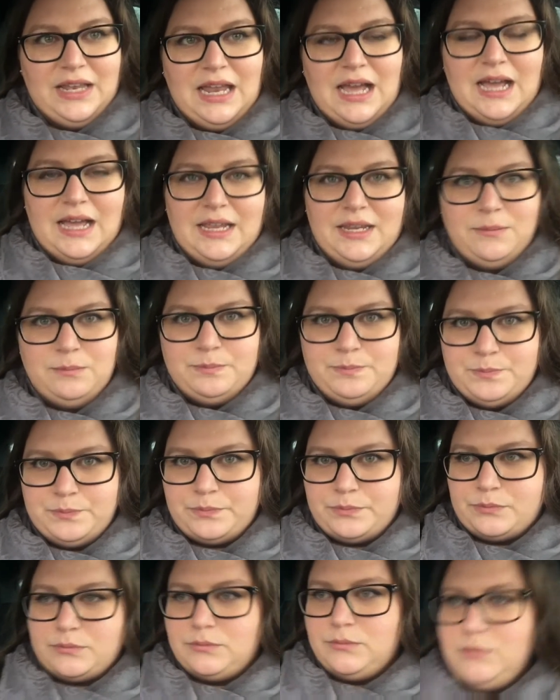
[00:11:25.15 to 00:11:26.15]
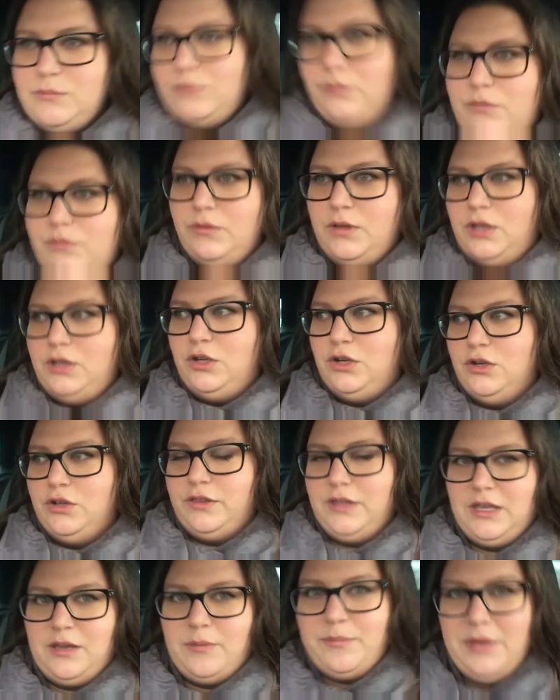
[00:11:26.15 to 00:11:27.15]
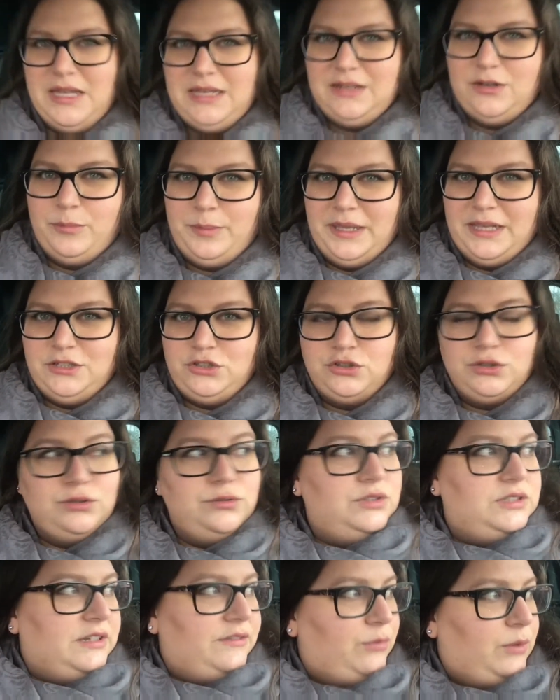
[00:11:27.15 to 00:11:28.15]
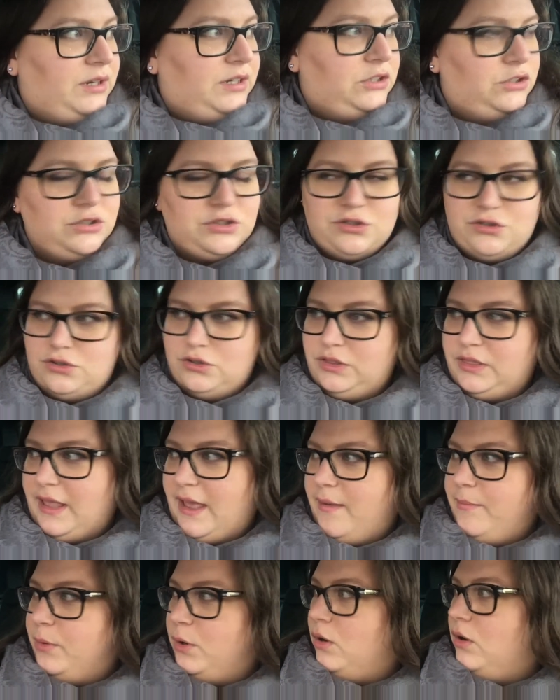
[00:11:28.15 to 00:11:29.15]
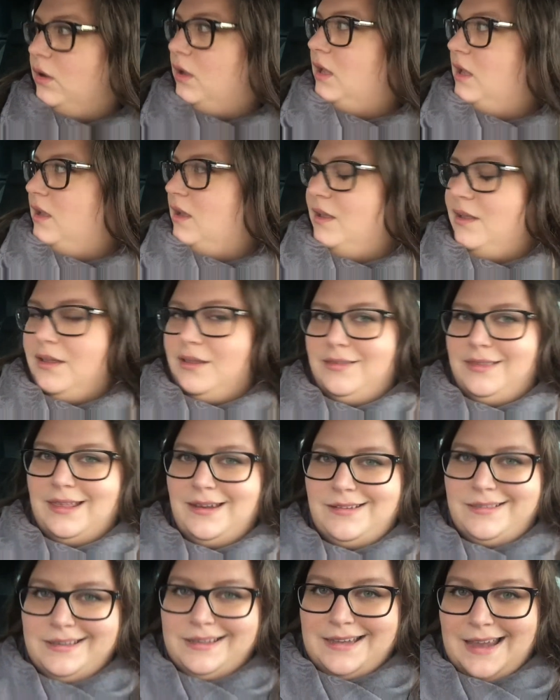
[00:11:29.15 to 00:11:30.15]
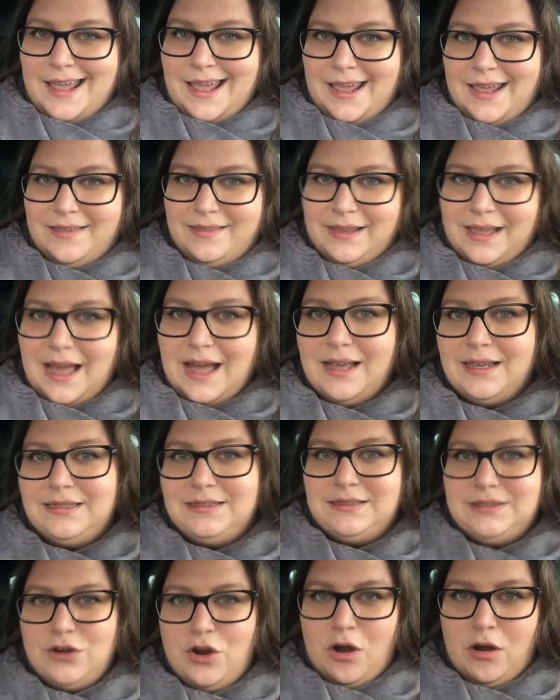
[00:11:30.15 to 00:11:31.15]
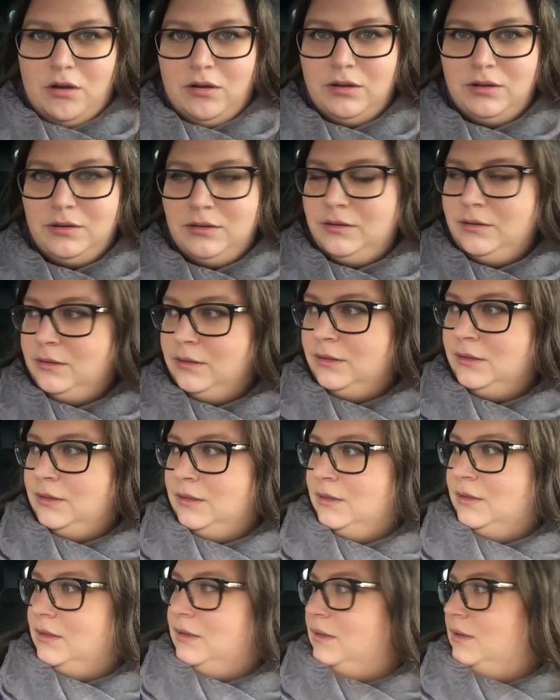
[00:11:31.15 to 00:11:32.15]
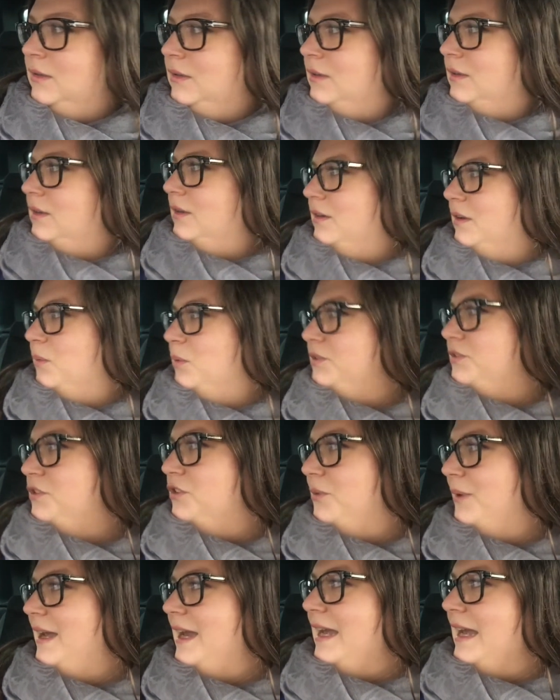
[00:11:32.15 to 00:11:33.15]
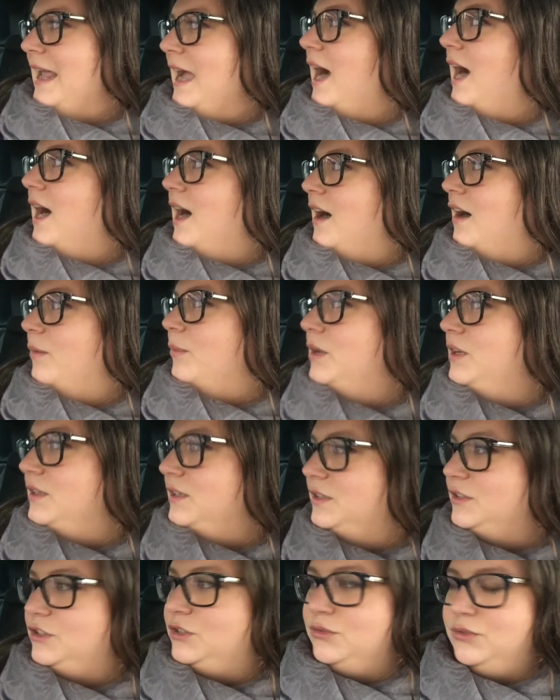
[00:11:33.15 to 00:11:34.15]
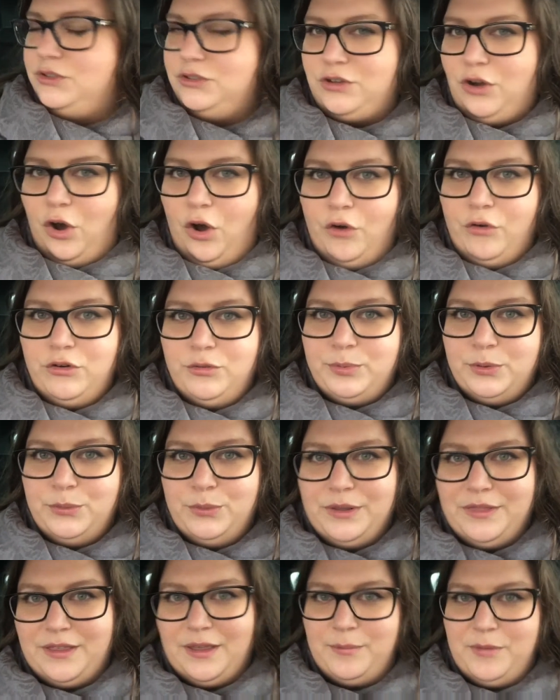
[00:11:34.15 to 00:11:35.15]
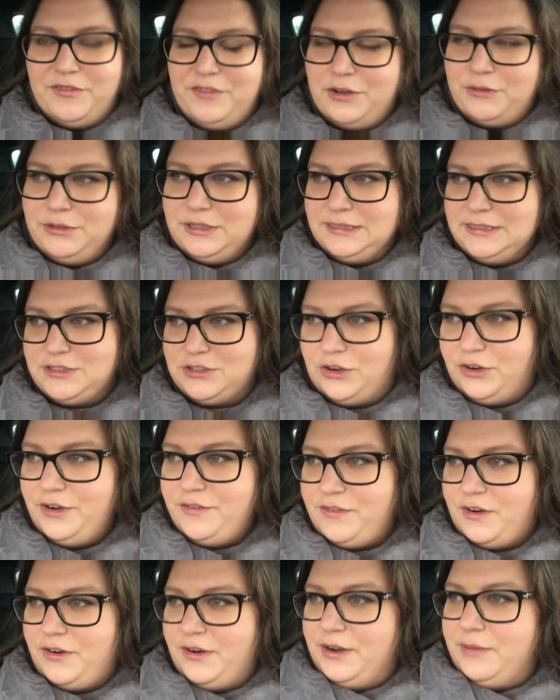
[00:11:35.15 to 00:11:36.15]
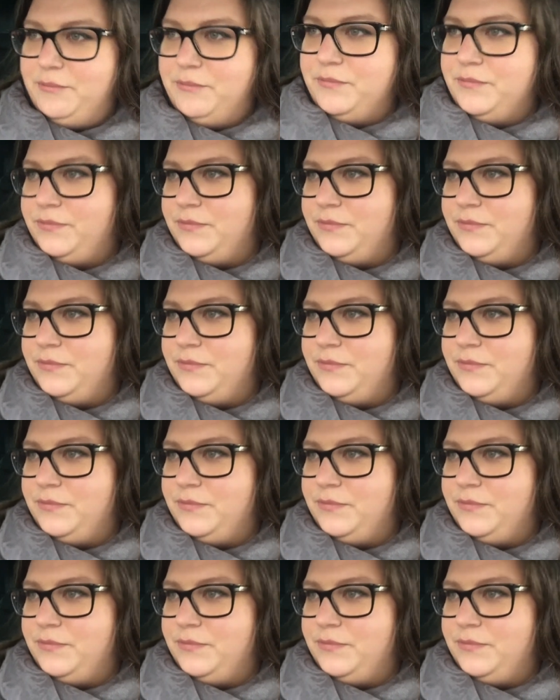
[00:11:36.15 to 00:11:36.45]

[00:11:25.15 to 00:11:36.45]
Like, you know, they can be a little bit intrusive when you just stood there, but at the end of the day, the guy is not, you know, he wasn't doing any harm. She was just horrible with him. I felt really sorry for him.